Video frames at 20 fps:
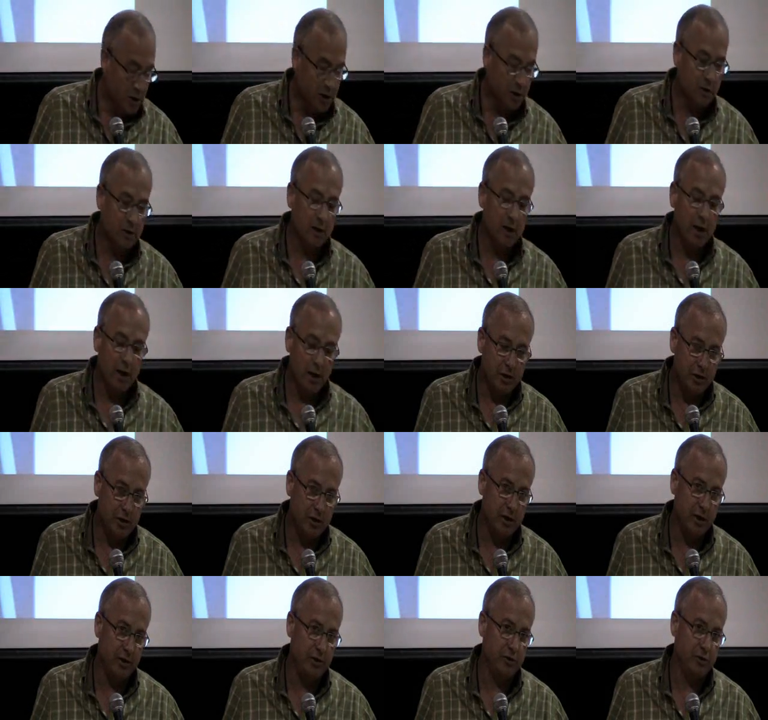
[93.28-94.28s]
Just
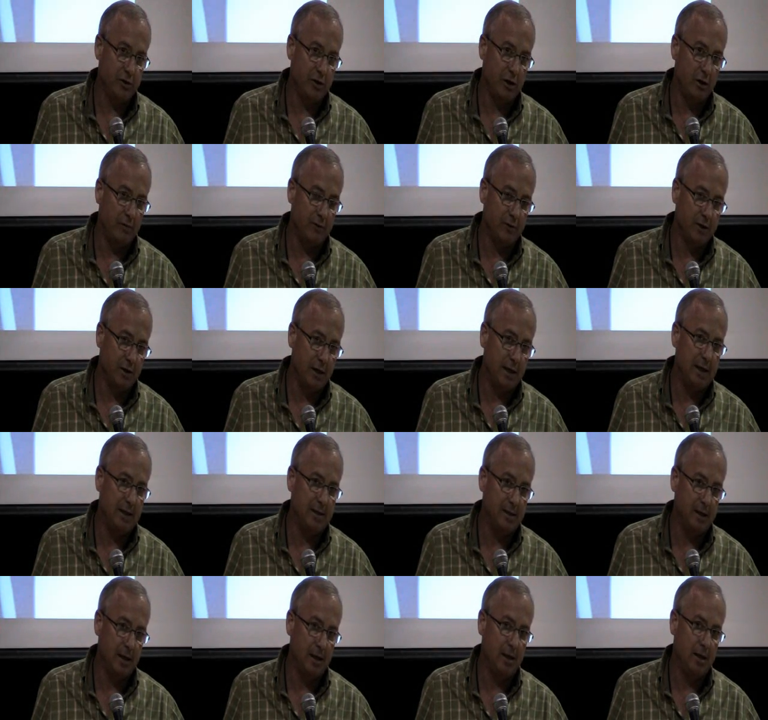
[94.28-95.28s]
educate yourself. As
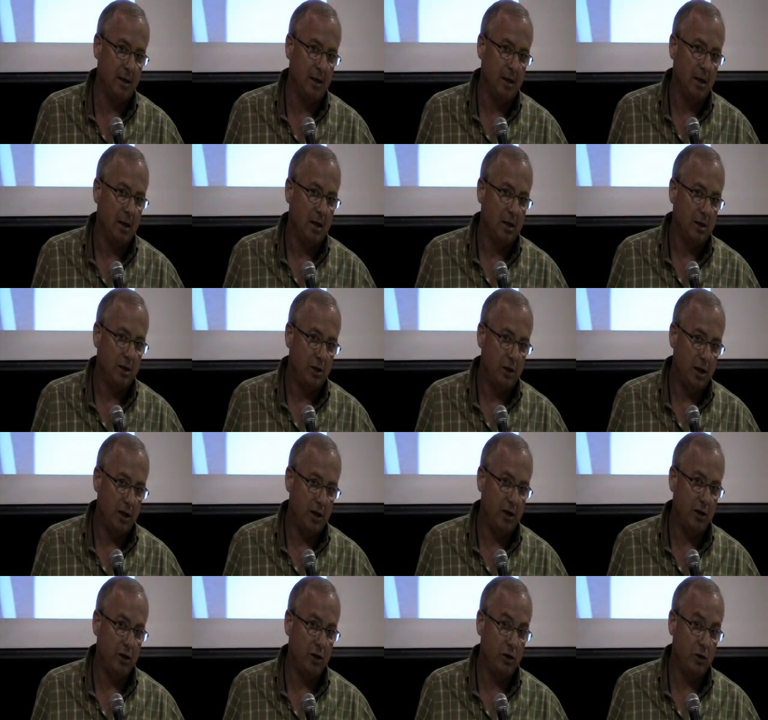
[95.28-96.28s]
Nikki said,
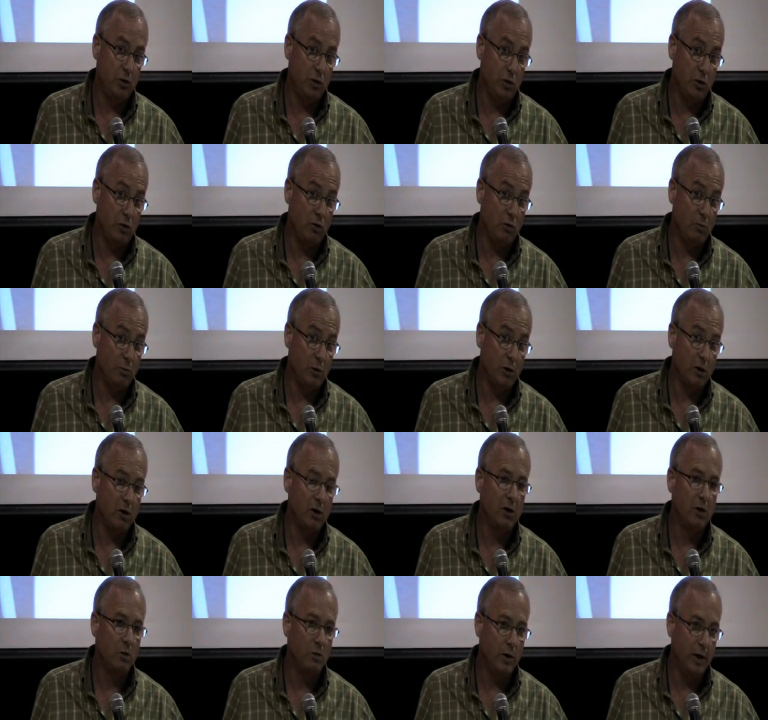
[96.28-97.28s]
they didn't do their
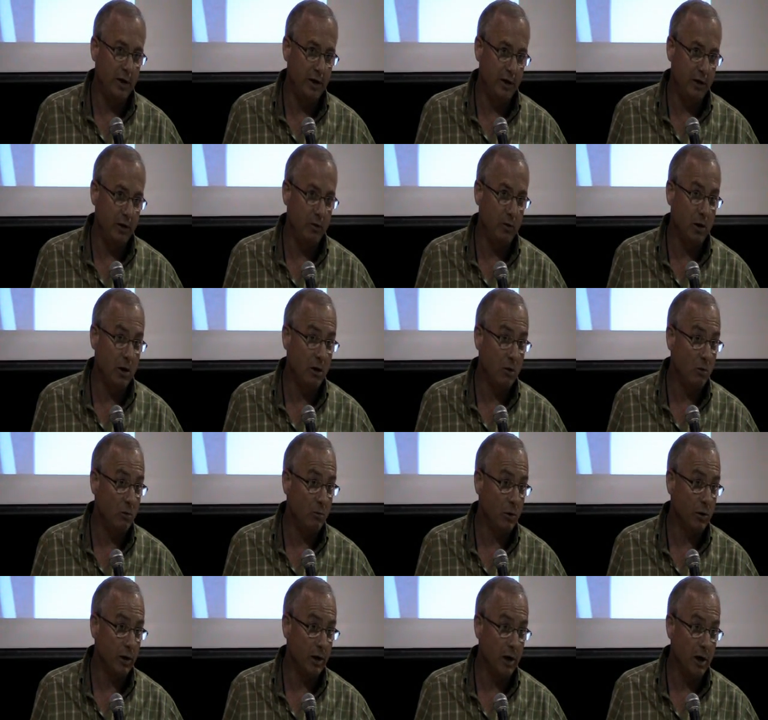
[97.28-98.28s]
homework. We didn't do
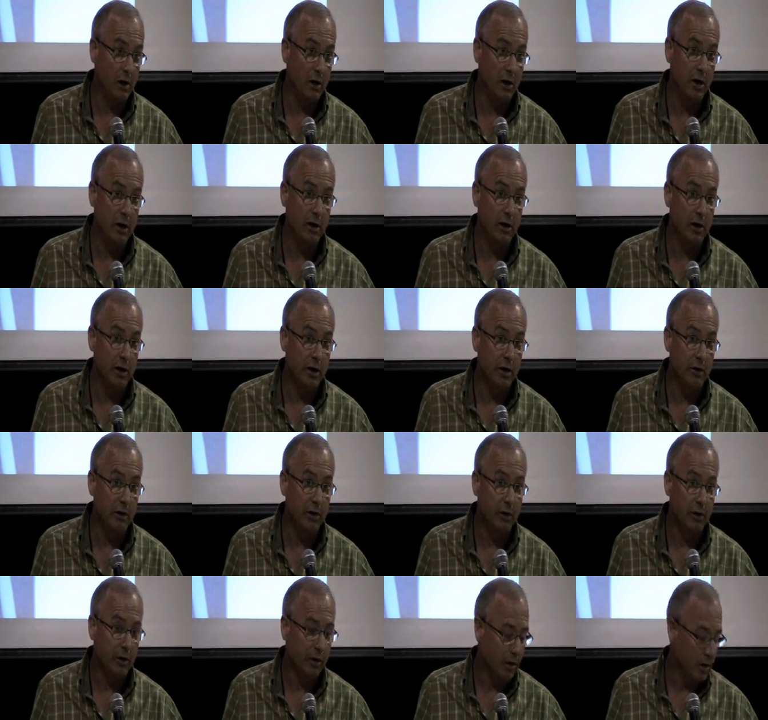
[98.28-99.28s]
our homework in our area
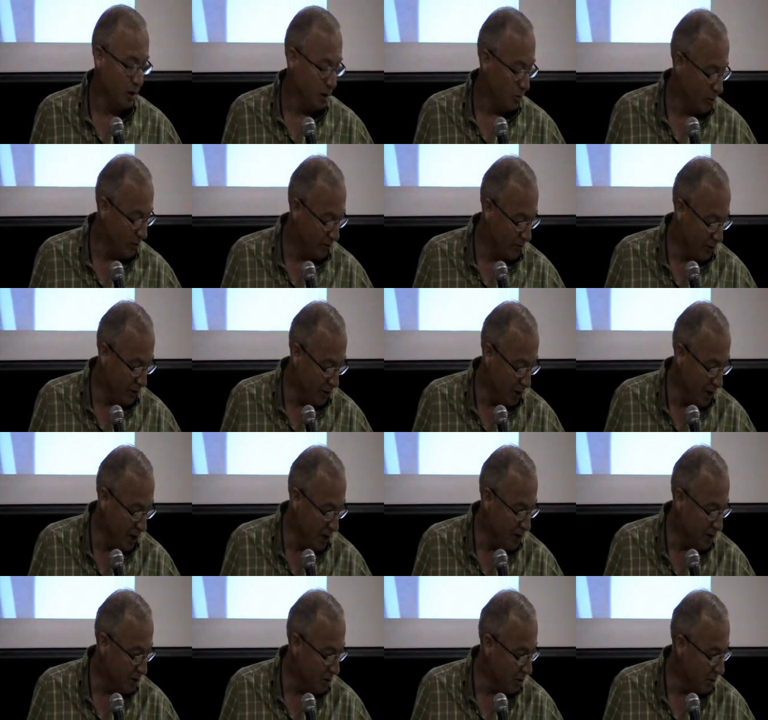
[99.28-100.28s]
either. We have
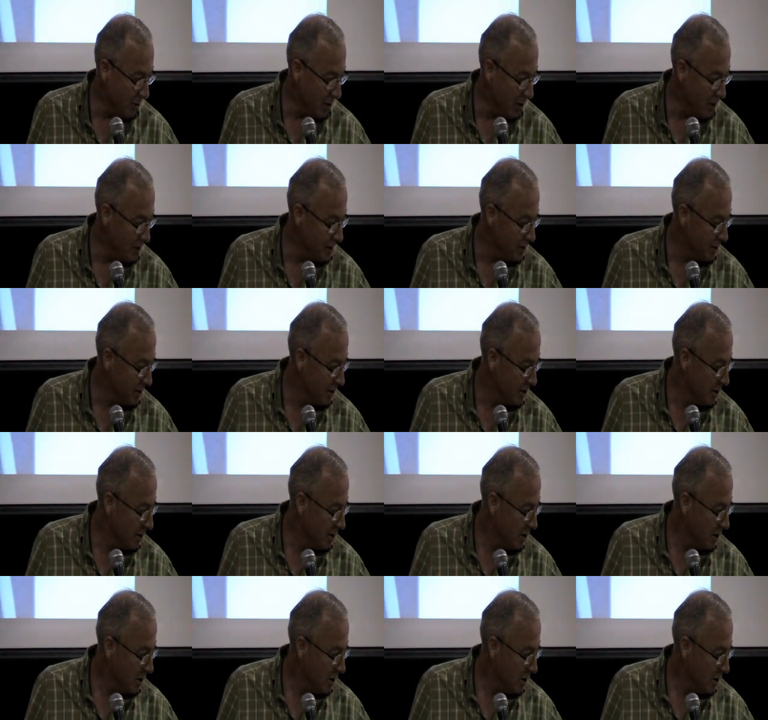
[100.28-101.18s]
38 turbines.